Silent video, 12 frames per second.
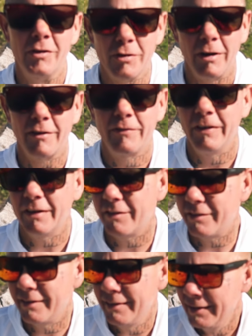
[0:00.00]
truck
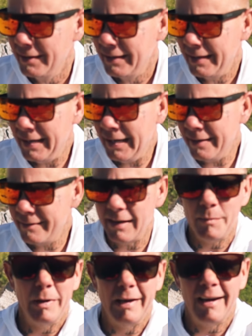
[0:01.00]
fixed and
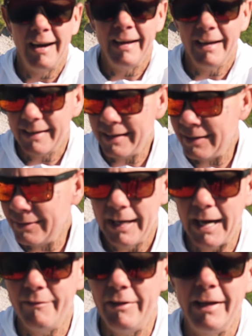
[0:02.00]
take my kayak out.
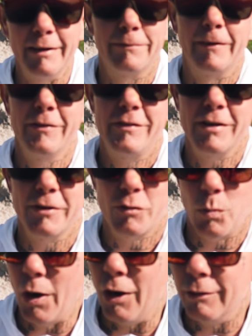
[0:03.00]
Having that Frontier
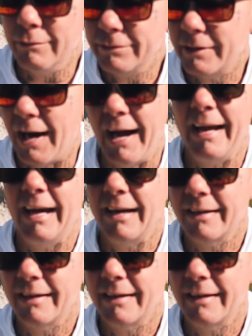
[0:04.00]
12 kayak,